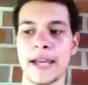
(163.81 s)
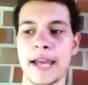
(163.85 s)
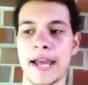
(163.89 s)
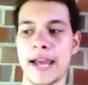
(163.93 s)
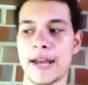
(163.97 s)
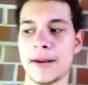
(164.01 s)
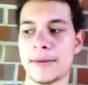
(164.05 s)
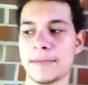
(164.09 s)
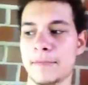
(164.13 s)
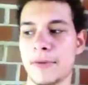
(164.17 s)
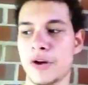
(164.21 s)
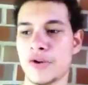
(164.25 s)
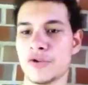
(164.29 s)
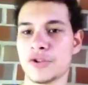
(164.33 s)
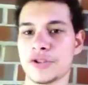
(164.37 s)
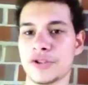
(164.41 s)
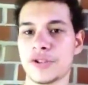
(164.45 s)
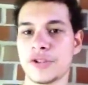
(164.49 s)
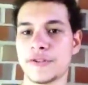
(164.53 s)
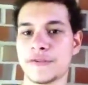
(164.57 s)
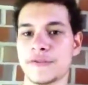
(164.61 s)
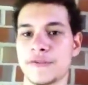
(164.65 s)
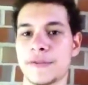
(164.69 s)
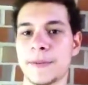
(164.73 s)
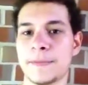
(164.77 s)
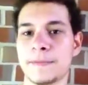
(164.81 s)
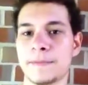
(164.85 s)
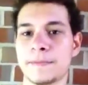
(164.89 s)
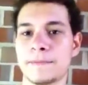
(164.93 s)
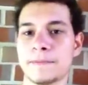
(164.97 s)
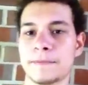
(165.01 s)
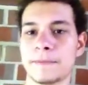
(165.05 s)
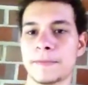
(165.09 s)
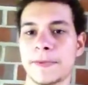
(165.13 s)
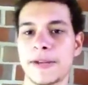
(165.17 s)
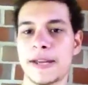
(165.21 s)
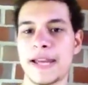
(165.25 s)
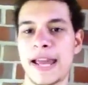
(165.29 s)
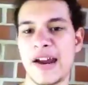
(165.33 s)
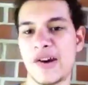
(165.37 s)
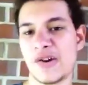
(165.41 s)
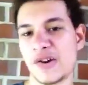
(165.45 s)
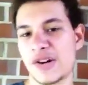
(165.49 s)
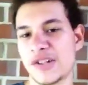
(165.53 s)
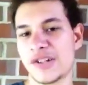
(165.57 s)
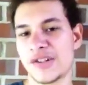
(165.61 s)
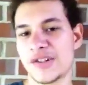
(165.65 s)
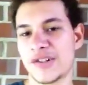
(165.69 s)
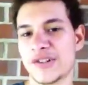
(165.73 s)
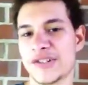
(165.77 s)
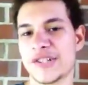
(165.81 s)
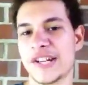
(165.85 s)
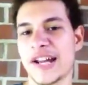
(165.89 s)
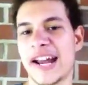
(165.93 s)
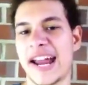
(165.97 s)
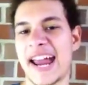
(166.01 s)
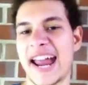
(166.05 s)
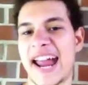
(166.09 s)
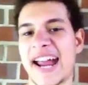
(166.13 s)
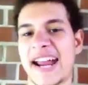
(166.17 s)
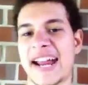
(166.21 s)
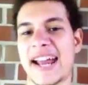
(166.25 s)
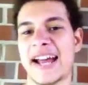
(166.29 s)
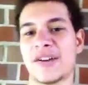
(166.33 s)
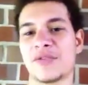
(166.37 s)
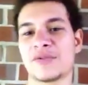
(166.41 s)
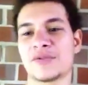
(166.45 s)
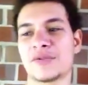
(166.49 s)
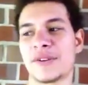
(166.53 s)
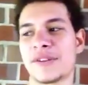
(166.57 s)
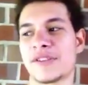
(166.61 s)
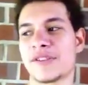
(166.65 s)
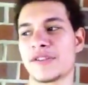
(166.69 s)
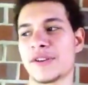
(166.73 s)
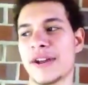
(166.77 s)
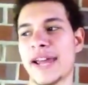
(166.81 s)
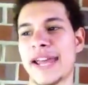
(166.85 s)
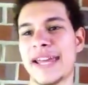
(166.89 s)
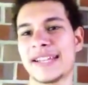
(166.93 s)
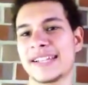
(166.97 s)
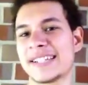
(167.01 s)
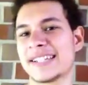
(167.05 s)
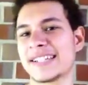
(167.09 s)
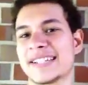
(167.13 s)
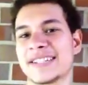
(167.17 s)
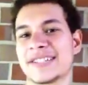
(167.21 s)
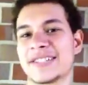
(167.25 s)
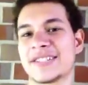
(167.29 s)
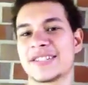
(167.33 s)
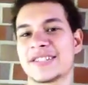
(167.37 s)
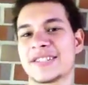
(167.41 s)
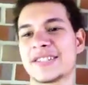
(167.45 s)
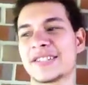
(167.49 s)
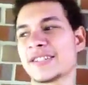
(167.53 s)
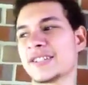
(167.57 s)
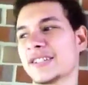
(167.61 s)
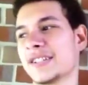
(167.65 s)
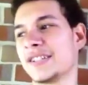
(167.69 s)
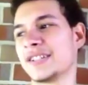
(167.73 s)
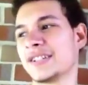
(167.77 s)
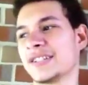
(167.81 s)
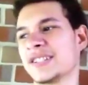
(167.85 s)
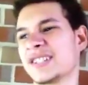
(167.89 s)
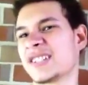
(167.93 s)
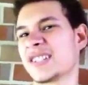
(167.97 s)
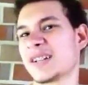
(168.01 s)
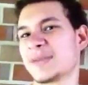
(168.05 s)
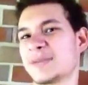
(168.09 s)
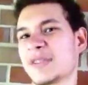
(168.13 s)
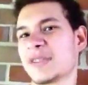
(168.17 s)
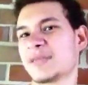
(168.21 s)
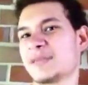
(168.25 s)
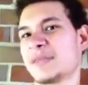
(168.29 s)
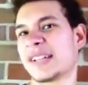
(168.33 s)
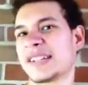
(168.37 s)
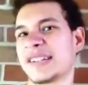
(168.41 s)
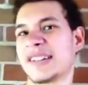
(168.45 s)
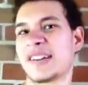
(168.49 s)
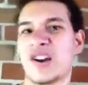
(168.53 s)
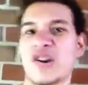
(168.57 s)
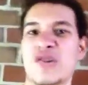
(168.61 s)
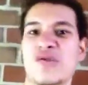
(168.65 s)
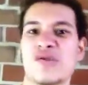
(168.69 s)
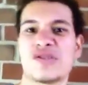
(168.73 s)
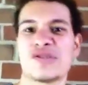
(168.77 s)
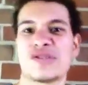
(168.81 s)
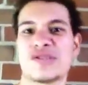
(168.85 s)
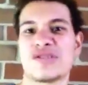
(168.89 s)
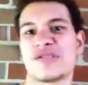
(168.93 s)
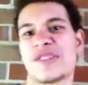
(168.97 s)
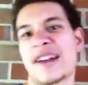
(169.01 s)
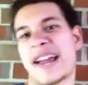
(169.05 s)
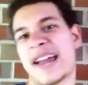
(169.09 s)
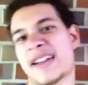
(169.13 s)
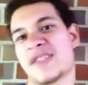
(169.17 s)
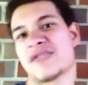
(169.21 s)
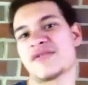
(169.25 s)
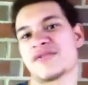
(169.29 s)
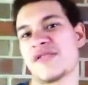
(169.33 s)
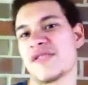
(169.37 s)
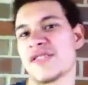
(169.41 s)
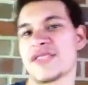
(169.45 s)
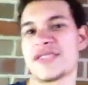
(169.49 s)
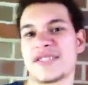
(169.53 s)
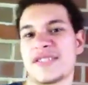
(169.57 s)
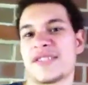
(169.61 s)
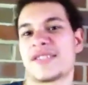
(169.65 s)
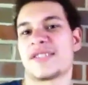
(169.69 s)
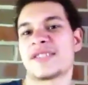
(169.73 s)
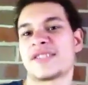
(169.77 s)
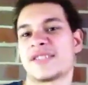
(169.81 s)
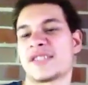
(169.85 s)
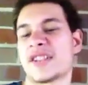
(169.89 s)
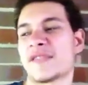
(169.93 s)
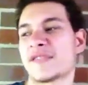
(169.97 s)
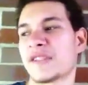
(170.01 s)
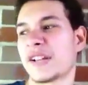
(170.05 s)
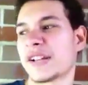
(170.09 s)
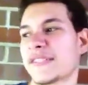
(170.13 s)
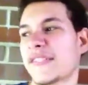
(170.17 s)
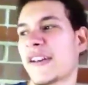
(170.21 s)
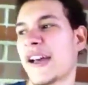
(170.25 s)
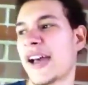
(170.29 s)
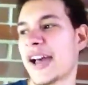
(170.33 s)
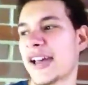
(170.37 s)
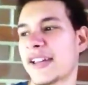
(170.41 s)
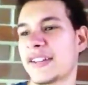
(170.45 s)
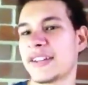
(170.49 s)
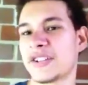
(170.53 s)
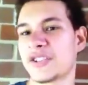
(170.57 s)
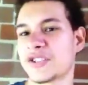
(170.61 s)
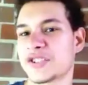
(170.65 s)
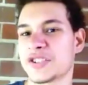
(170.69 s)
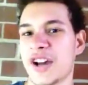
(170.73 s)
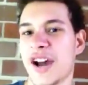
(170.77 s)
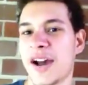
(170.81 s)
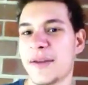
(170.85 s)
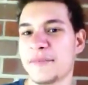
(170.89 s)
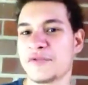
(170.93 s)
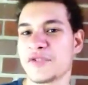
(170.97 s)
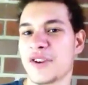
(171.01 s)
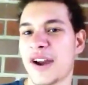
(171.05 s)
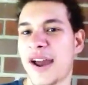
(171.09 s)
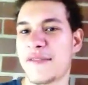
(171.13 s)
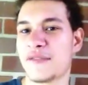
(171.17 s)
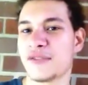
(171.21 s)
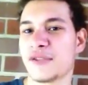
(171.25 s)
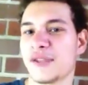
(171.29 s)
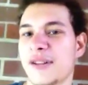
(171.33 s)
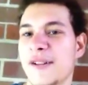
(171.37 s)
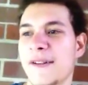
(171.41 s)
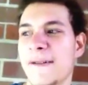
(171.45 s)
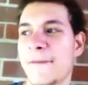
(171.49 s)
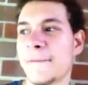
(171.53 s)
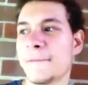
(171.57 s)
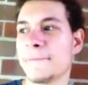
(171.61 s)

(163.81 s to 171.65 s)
and most of the characters I hang out with are aliens, and some of them like ghosts or androids and stuff like that, and there's time travel.